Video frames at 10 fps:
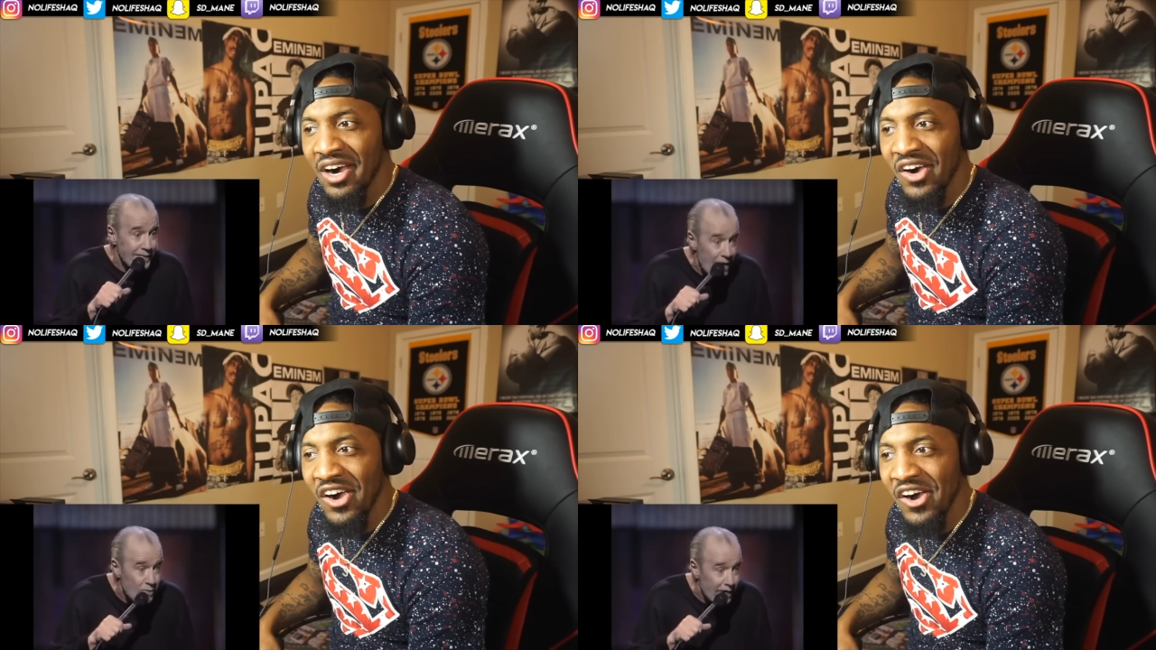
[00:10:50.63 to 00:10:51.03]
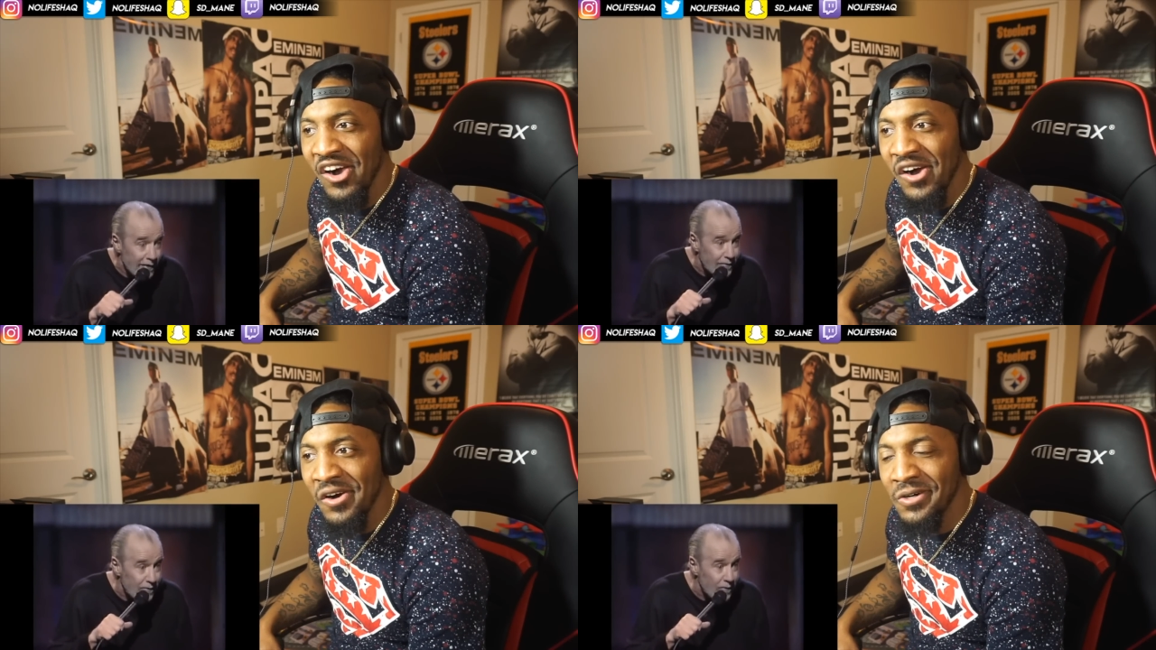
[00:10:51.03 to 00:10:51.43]
Speaker 1: Then what do
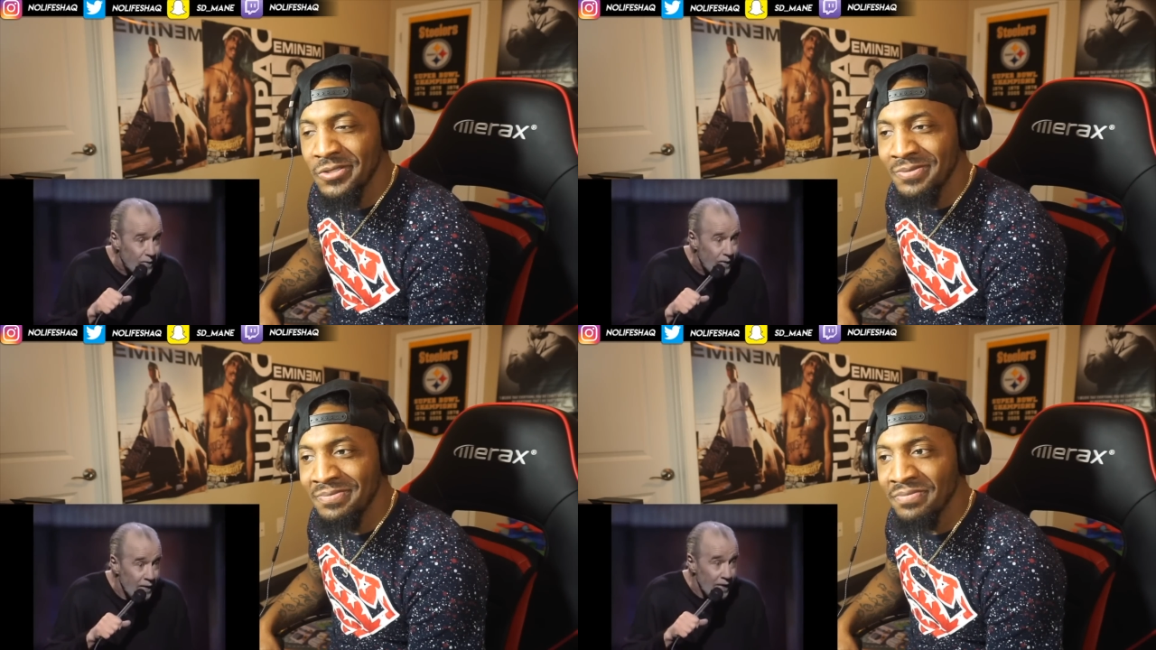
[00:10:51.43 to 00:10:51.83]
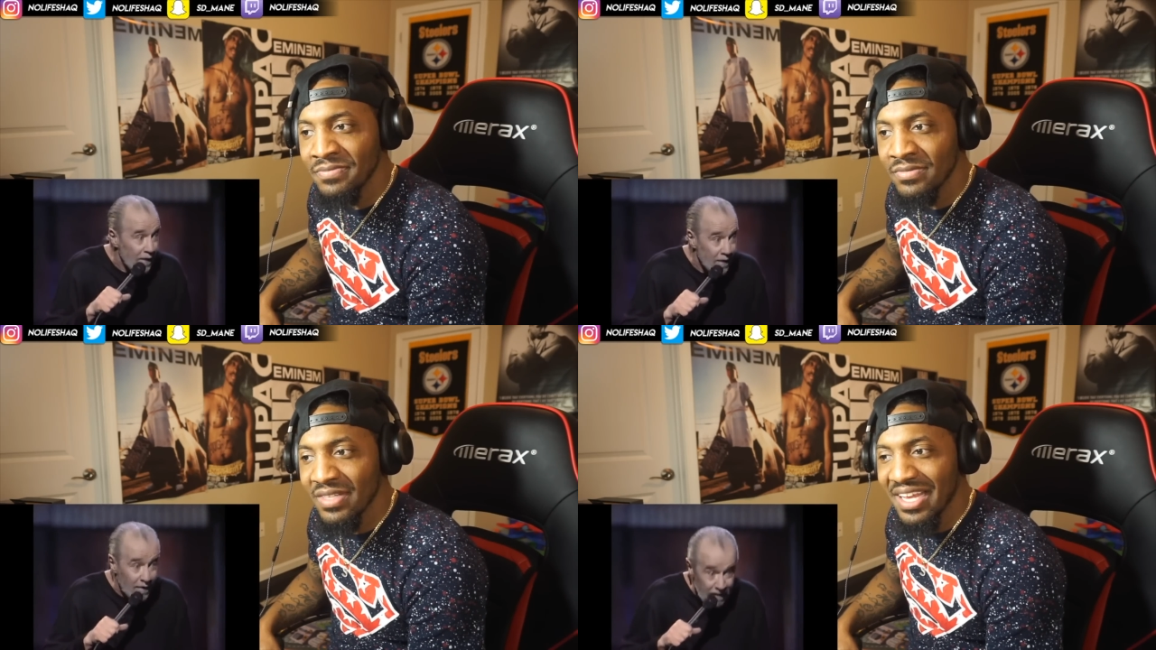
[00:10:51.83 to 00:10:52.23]
you do?
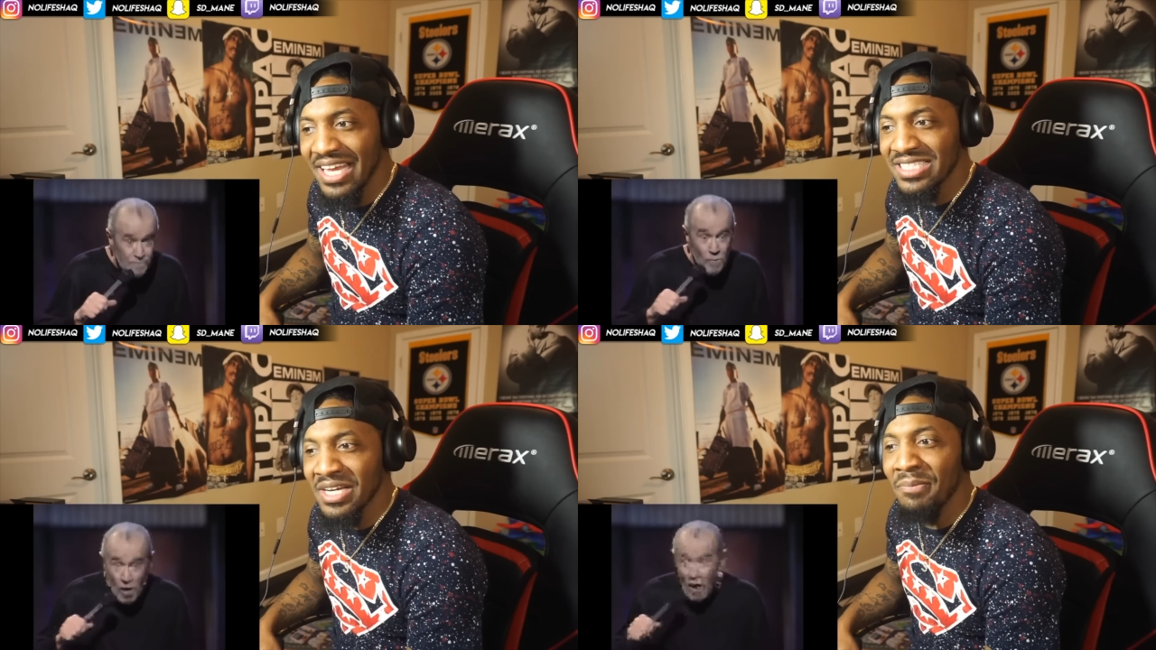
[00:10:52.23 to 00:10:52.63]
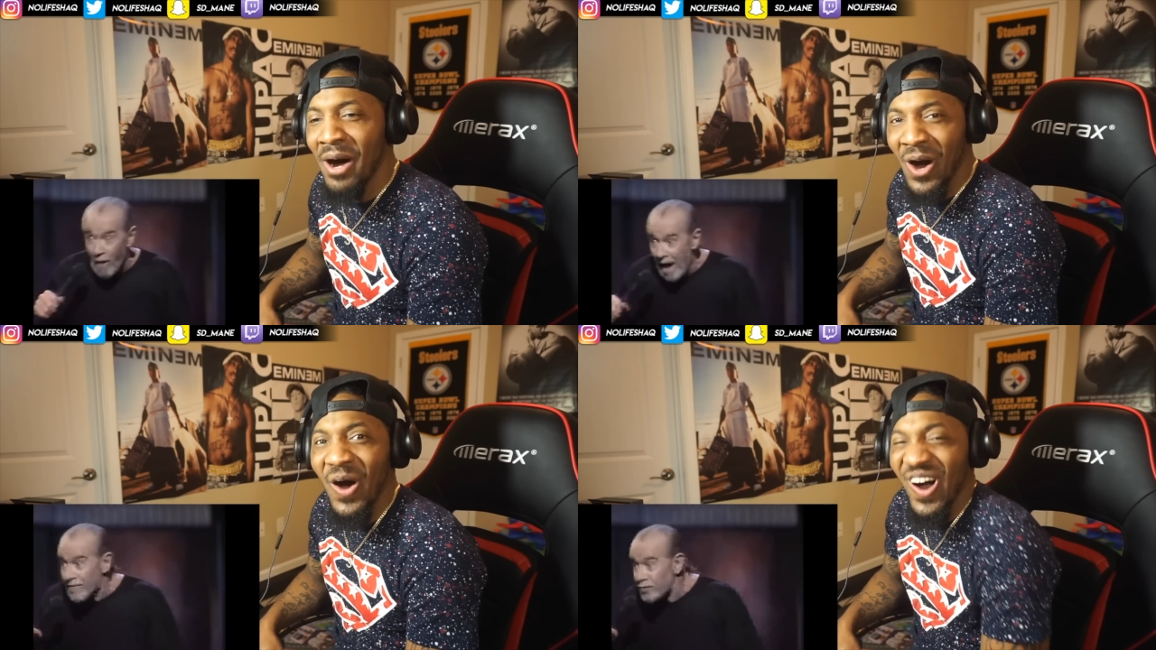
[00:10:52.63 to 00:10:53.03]
Eat more.
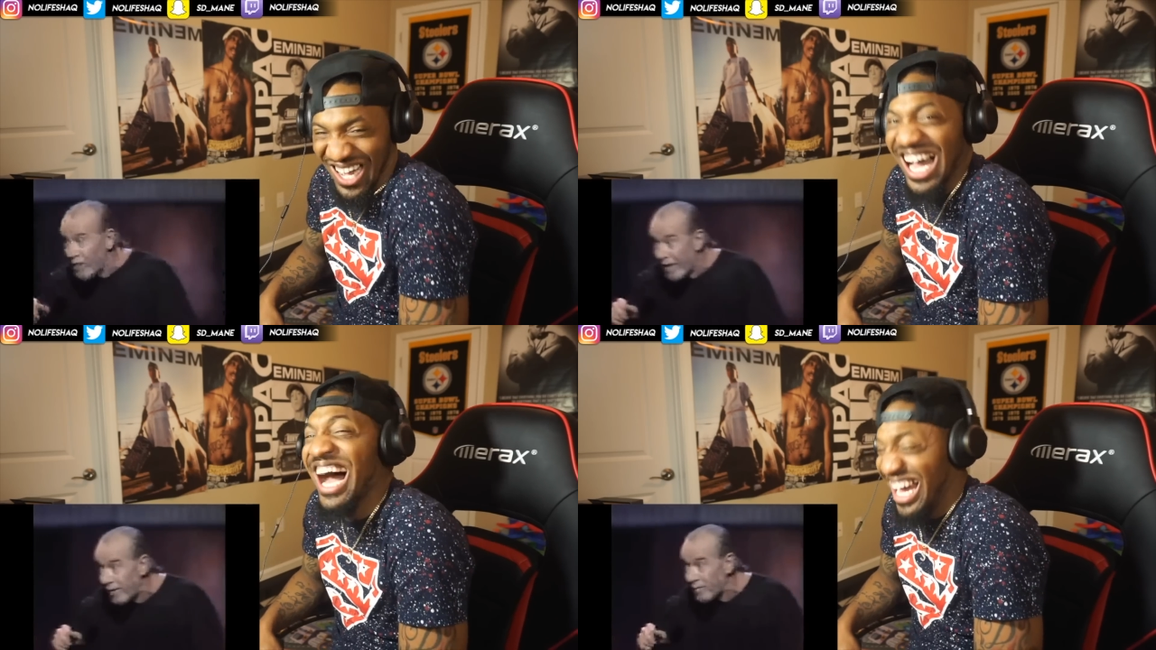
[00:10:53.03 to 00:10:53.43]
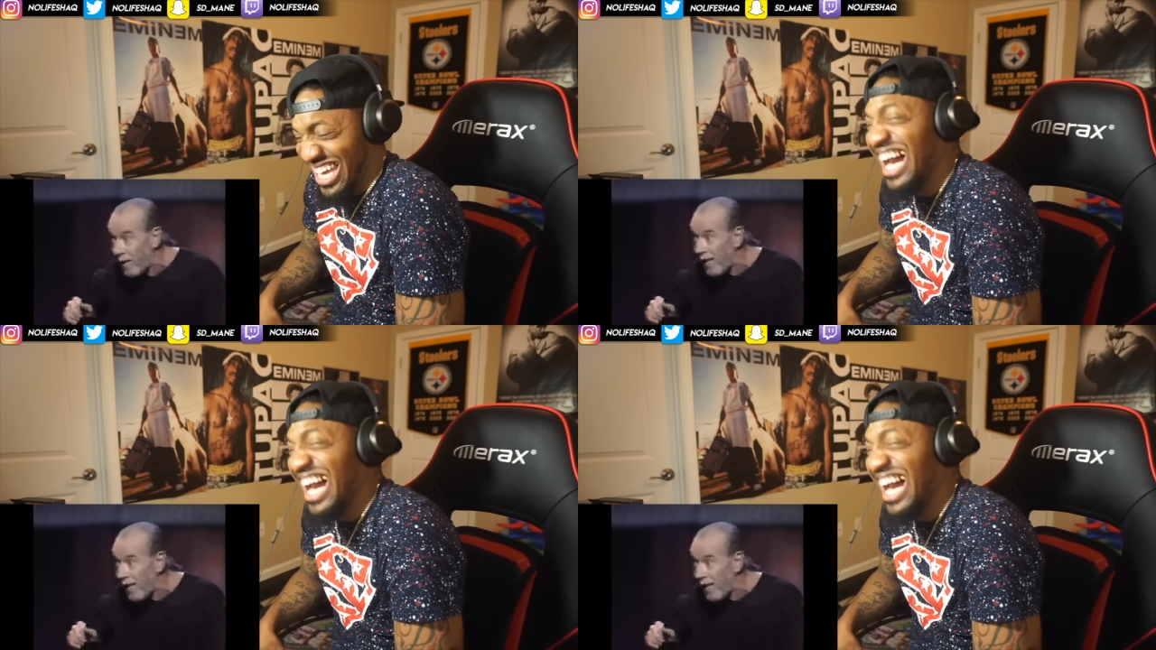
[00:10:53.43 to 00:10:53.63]
ice cream.